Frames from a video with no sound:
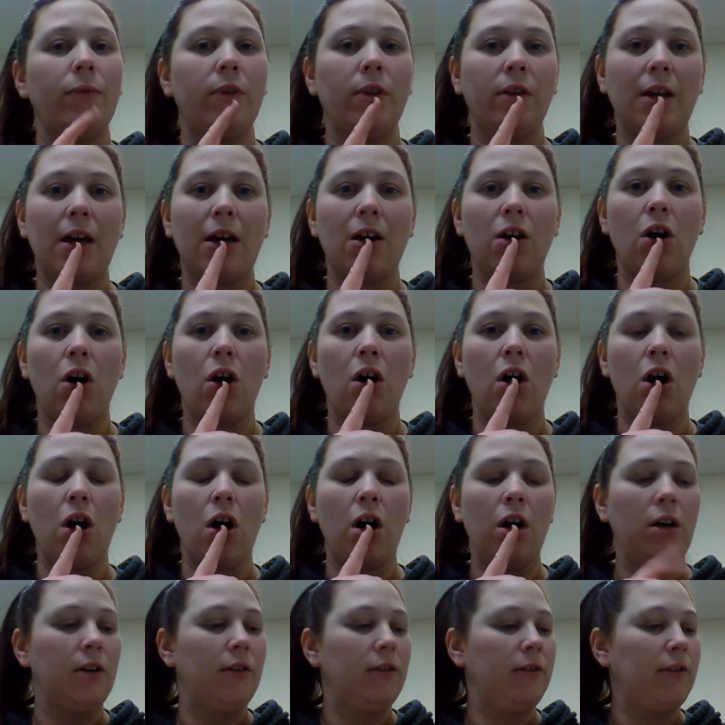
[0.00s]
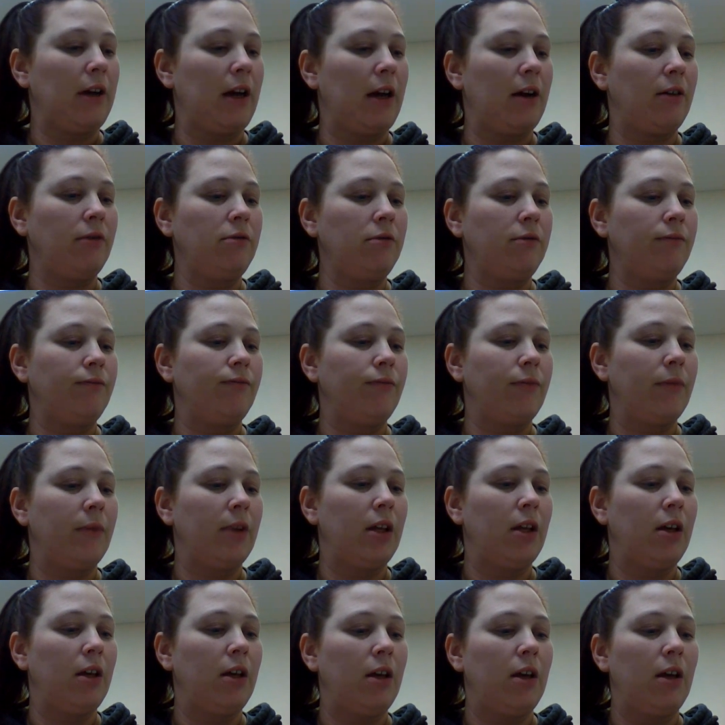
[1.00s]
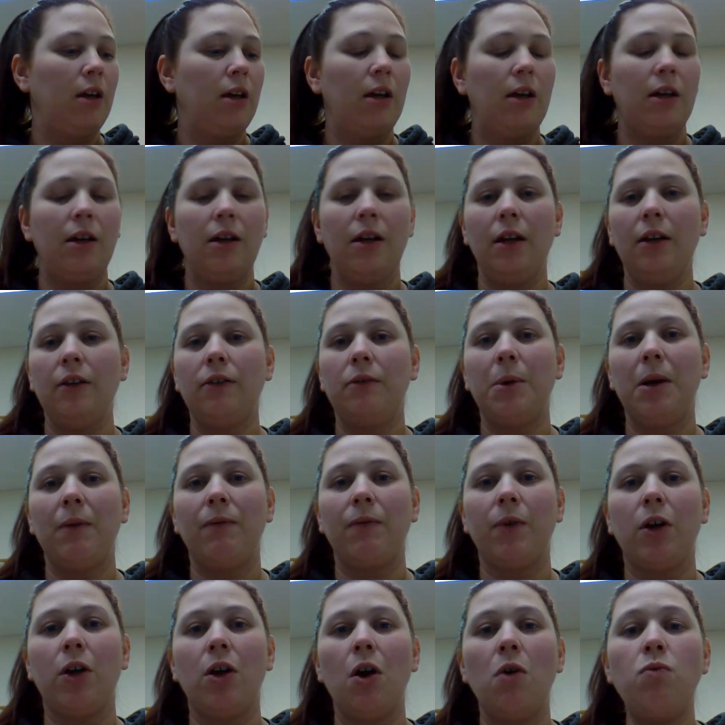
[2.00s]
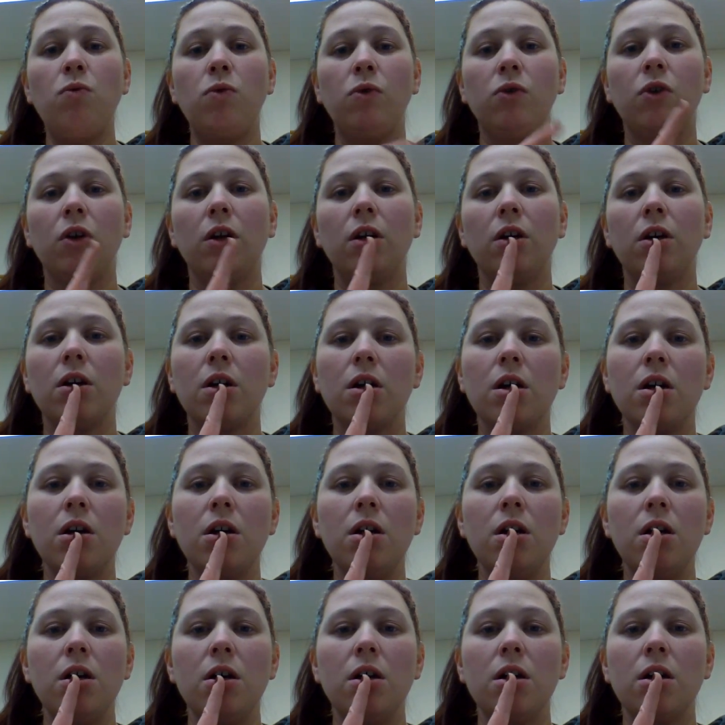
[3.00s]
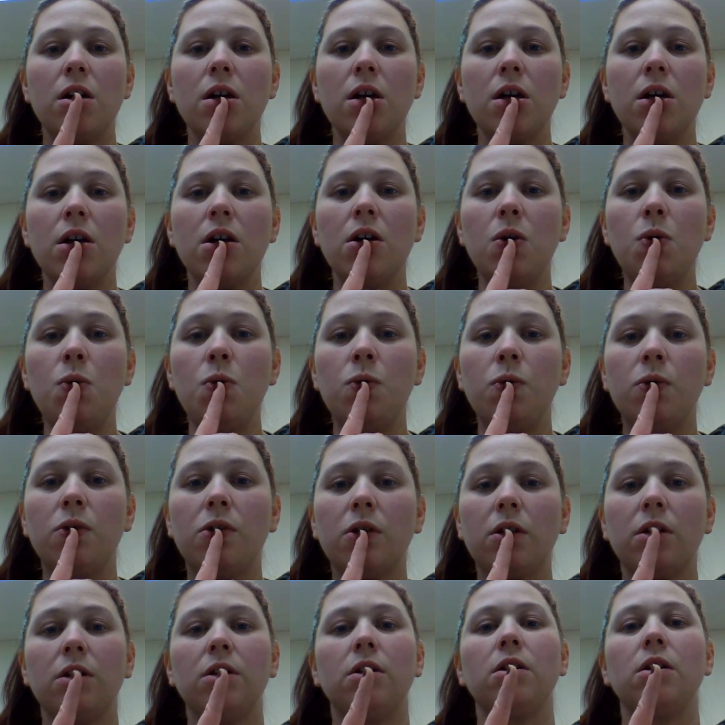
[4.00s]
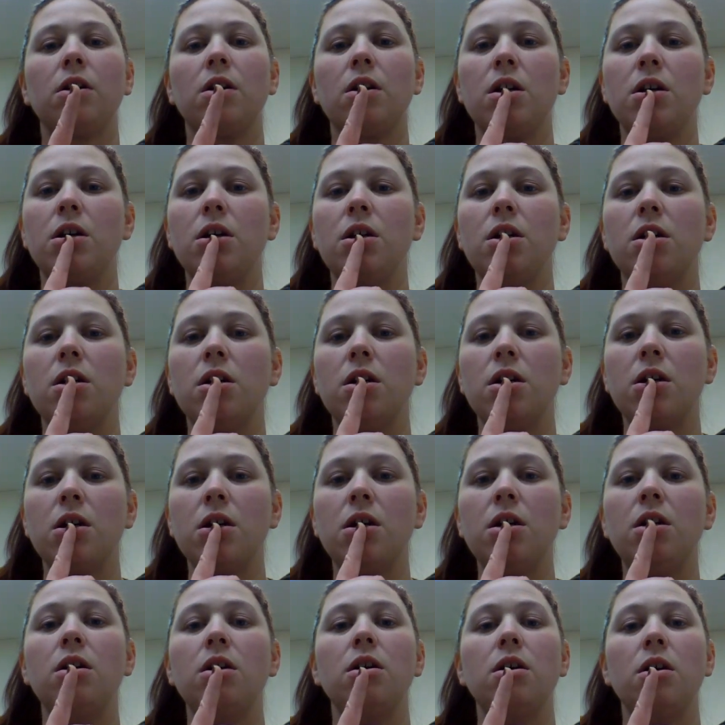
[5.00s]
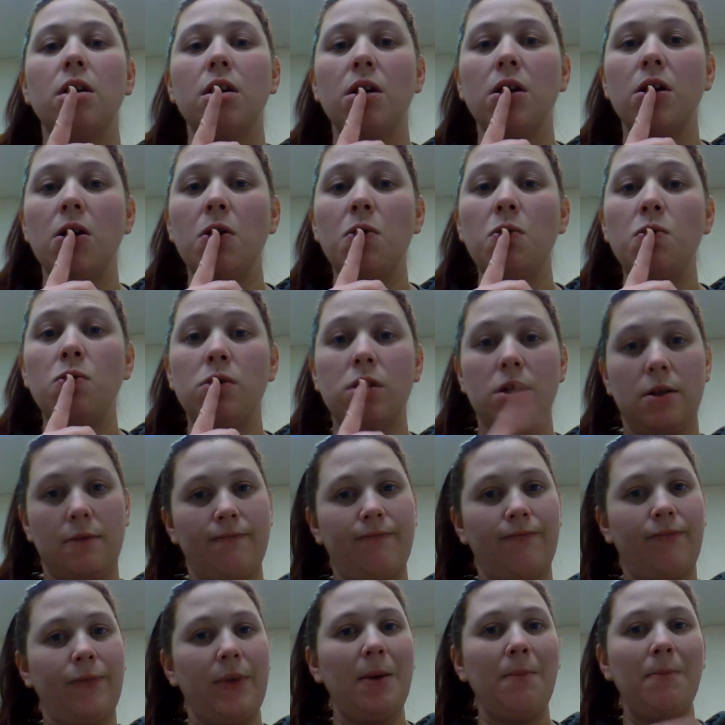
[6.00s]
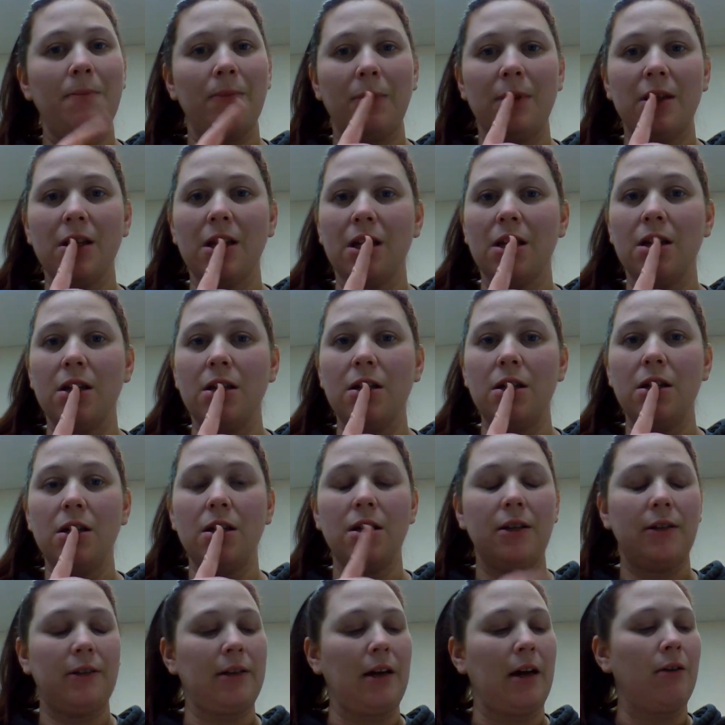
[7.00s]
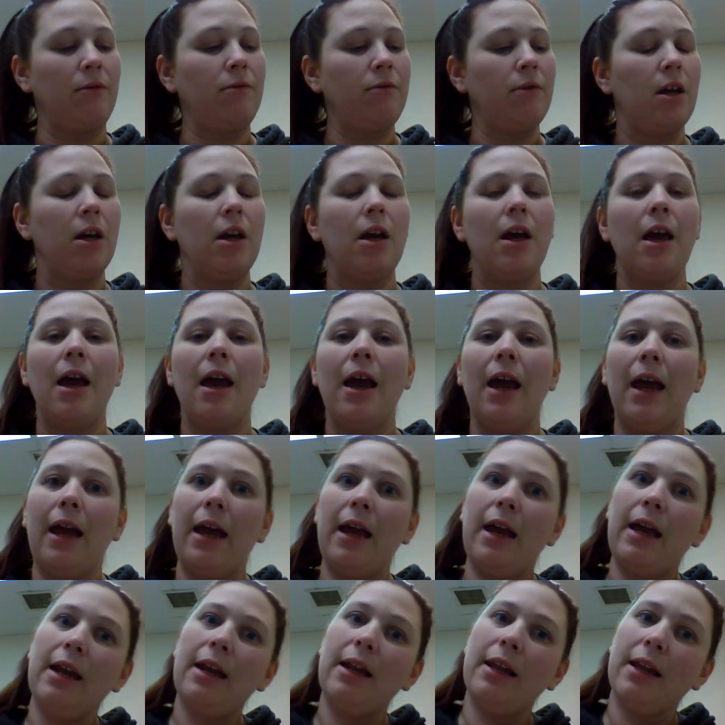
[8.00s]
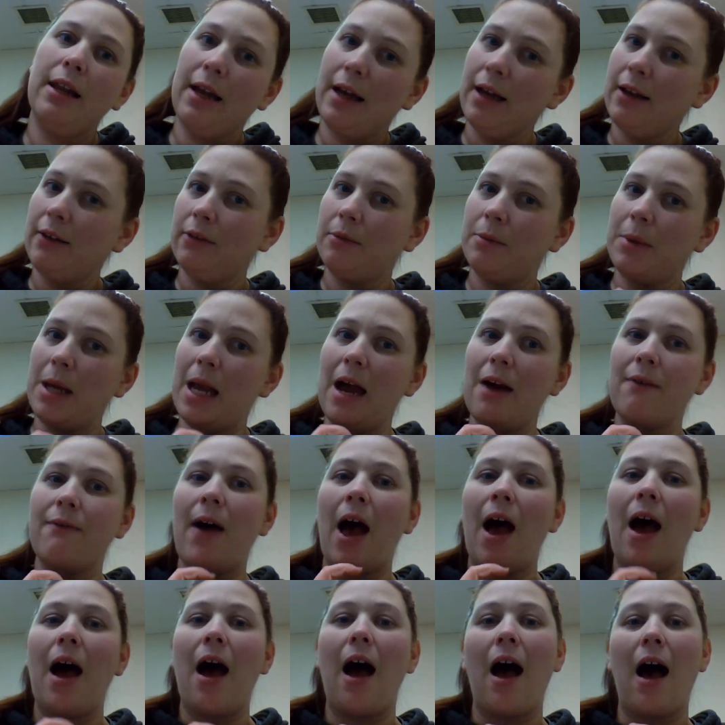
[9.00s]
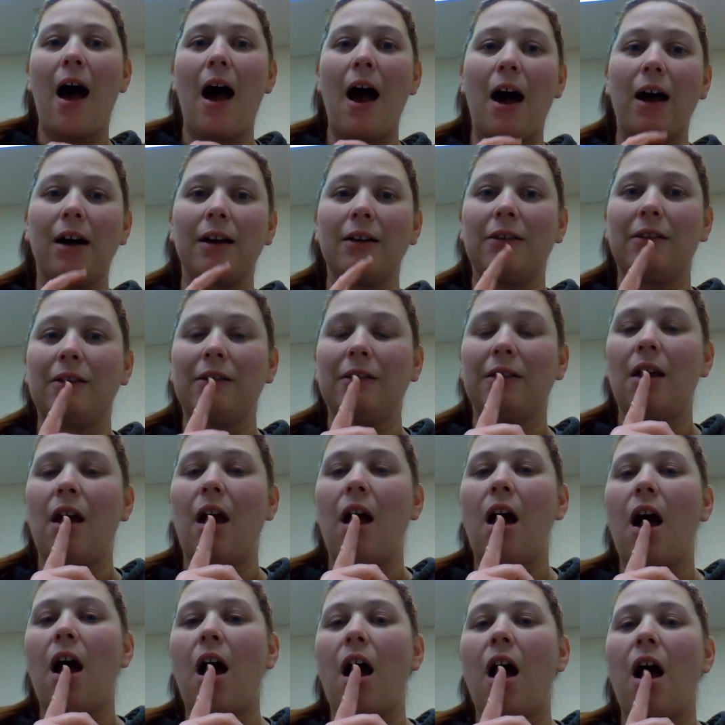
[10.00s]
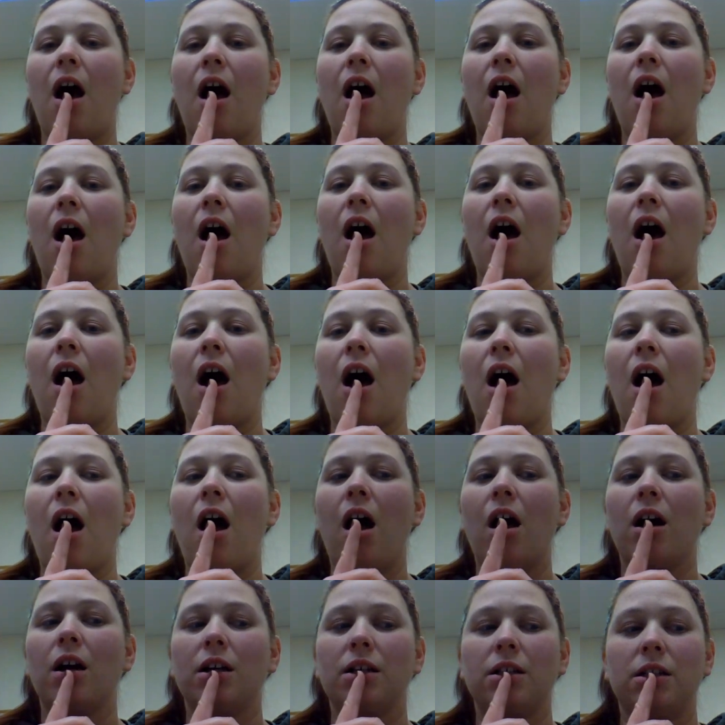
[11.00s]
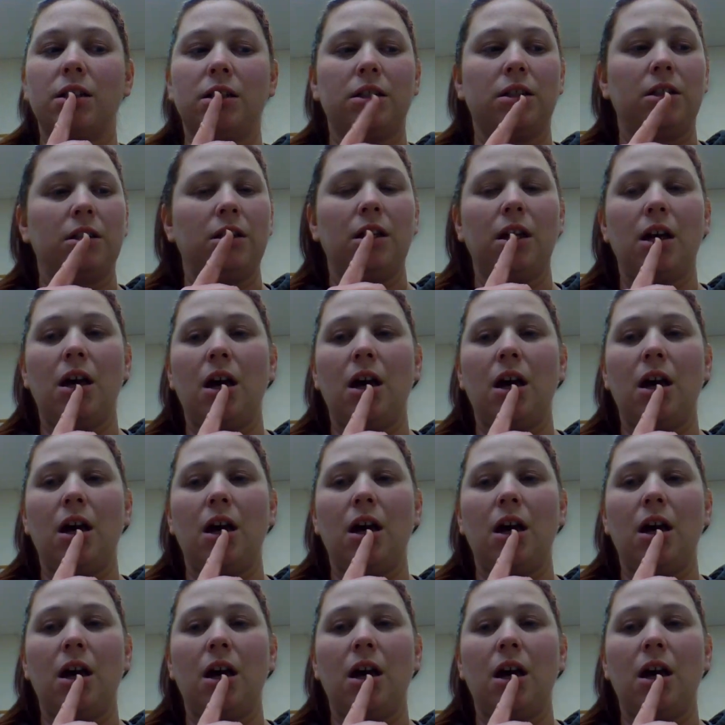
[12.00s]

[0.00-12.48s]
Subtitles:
That sound. Next we have goat. G, goat. G, g, goat. Yep, the g sound. And last we have ox. Ox.